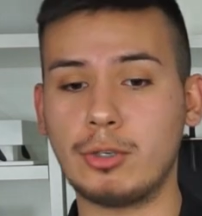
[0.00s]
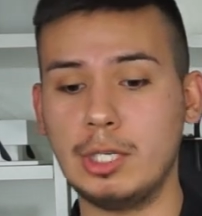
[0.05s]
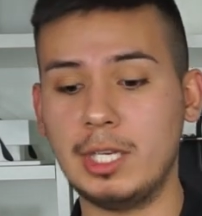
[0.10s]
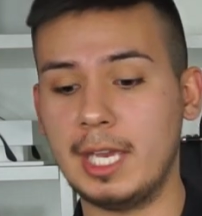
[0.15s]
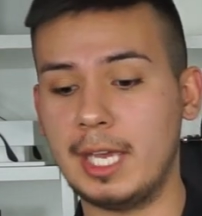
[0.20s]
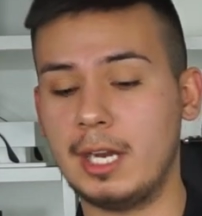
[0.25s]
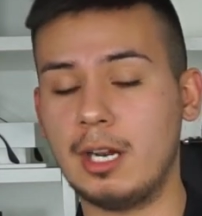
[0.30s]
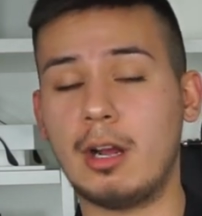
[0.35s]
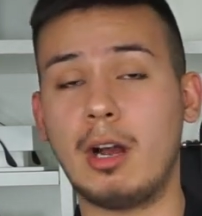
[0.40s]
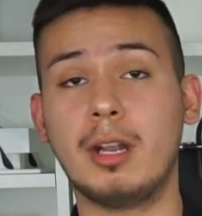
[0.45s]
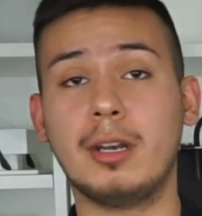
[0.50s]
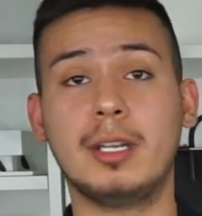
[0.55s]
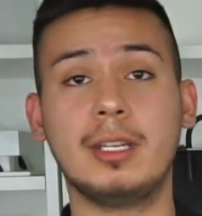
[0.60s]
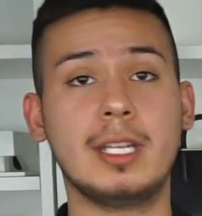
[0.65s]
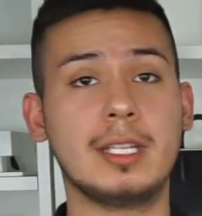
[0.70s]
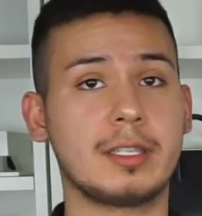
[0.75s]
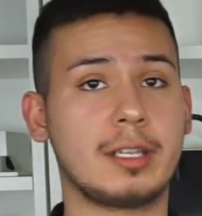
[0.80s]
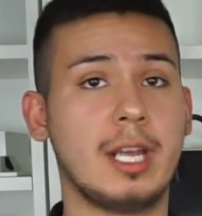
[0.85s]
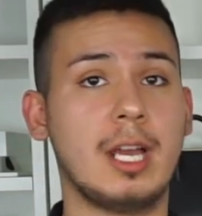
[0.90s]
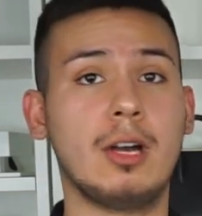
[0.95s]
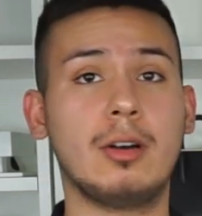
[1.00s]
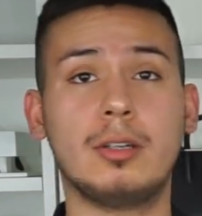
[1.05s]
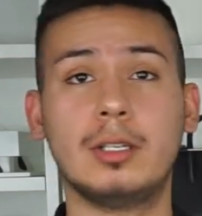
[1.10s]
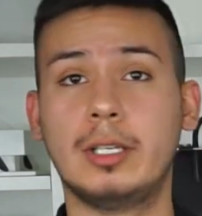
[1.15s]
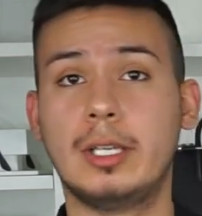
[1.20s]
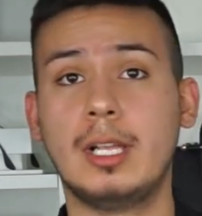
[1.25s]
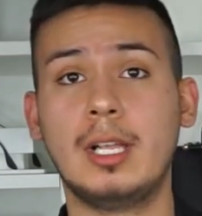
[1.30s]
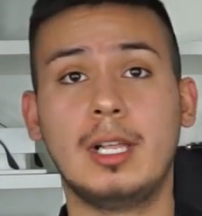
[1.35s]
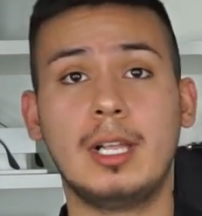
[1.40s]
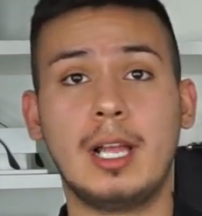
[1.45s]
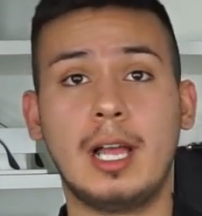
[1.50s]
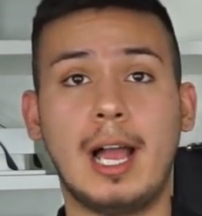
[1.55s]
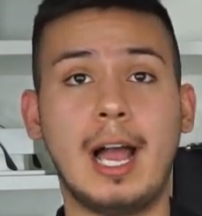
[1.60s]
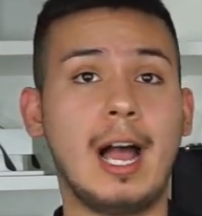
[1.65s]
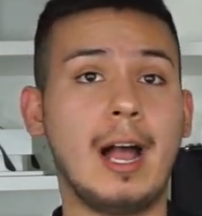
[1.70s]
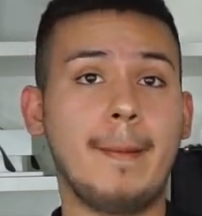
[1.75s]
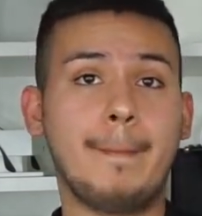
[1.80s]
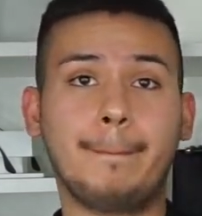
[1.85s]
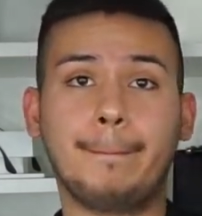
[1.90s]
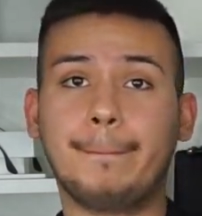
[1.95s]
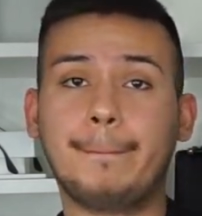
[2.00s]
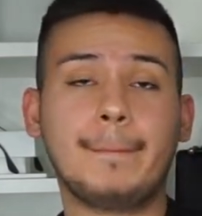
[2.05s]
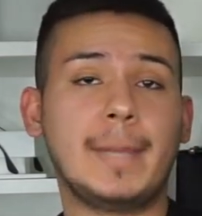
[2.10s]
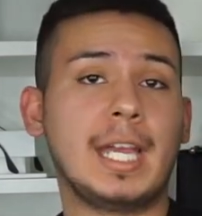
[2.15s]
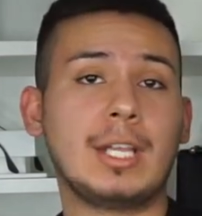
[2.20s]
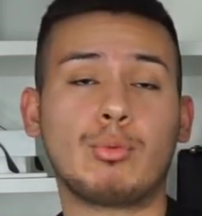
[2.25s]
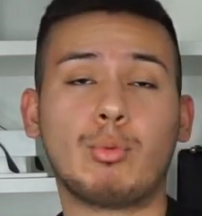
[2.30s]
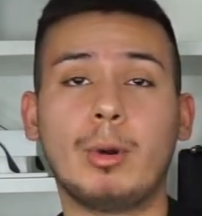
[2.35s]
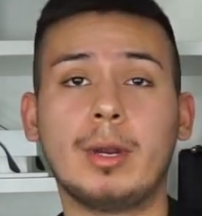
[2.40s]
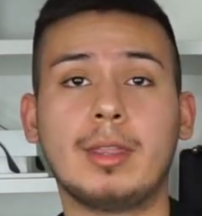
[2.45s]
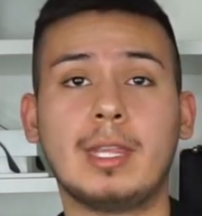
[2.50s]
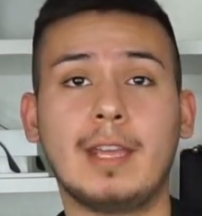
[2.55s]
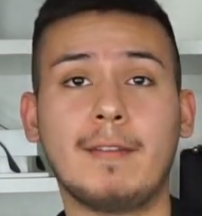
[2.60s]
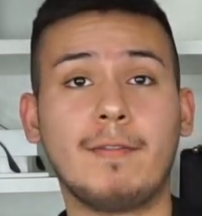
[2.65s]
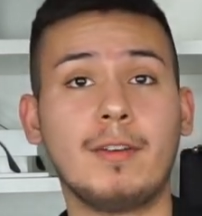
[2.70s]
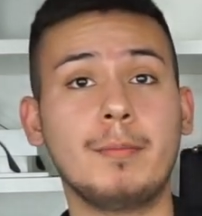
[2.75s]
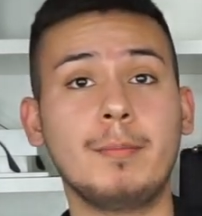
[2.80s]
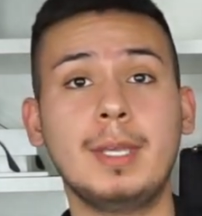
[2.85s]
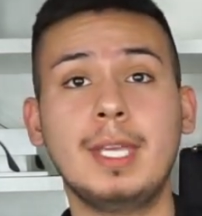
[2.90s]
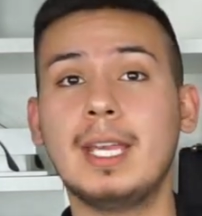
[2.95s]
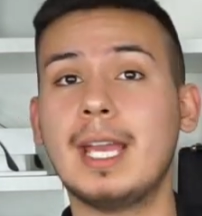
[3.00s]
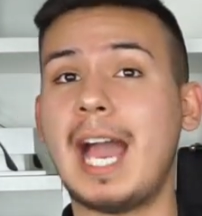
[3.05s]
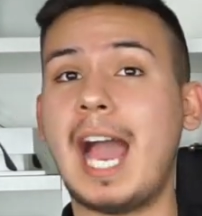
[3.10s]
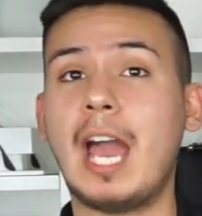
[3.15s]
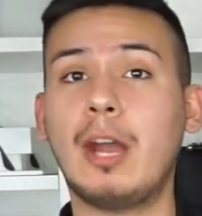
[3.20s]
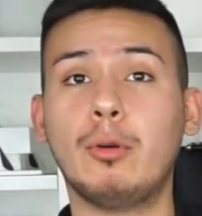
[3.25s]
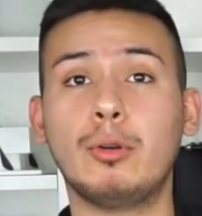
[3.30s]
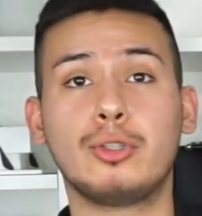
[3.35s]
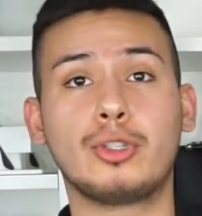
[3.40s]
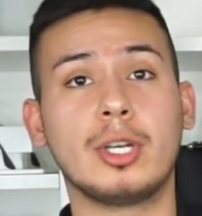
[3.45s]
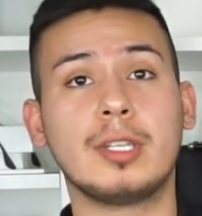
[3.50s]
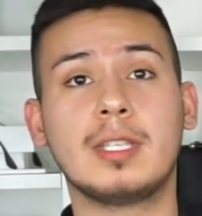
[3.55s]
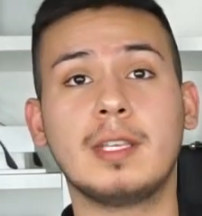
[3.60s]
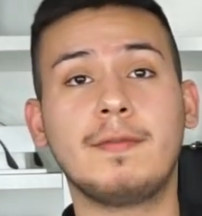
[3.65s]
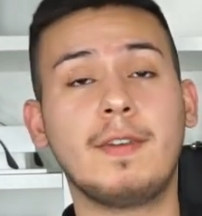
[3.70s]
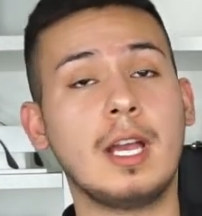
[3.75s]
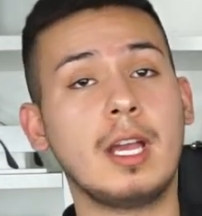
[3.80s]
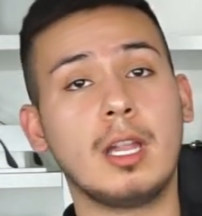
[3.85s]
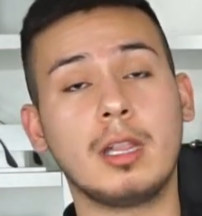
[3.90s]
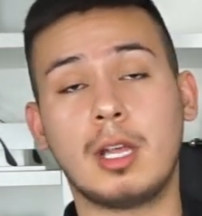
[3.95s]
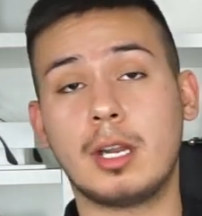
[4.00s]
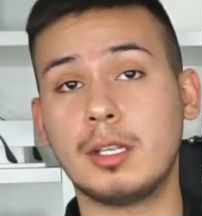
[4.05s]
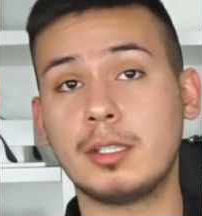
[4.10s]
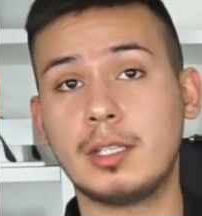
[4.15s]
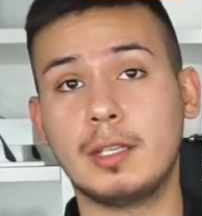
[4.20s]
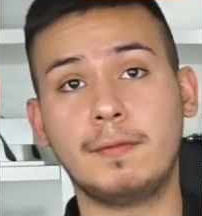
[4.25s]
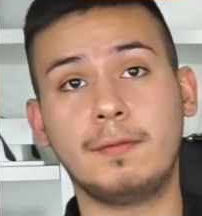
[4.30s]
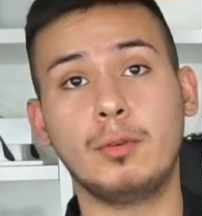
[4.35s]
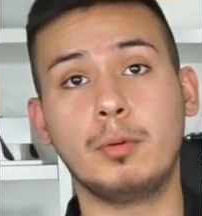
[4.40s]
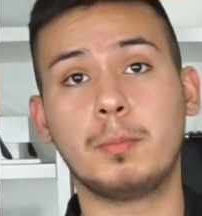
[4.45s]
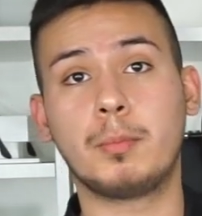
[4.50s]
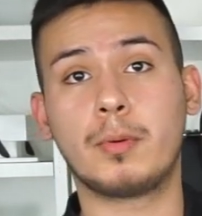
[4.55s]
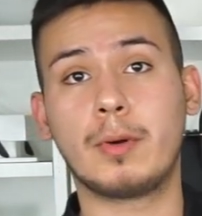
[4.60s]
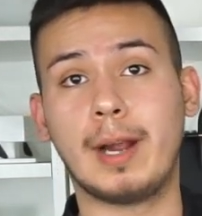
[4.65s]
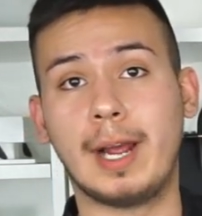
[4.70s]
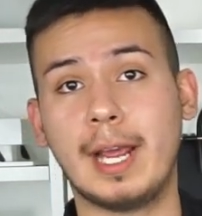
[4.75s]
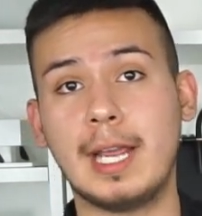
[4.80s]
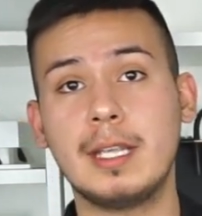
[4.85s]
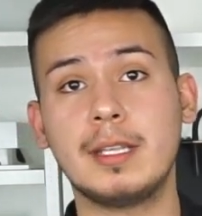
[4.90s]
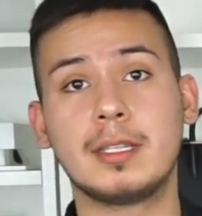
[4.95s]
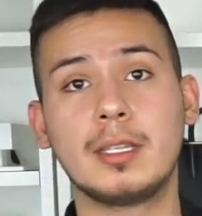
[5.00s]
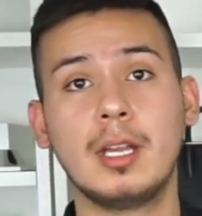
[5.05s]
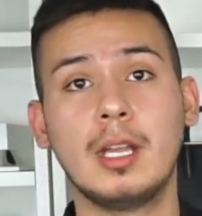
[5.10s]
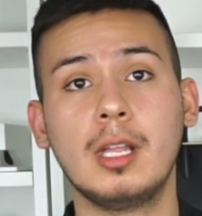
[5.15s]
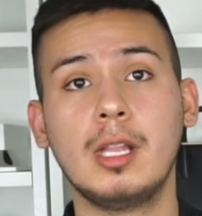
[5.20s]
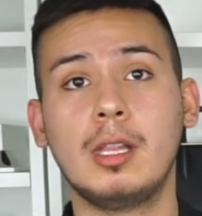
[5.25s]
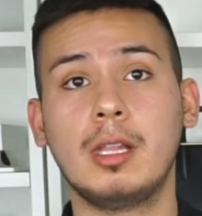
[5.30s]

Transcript: you can get it on a discount, it's worth it. For me, I don't justify a lot of stuff full price.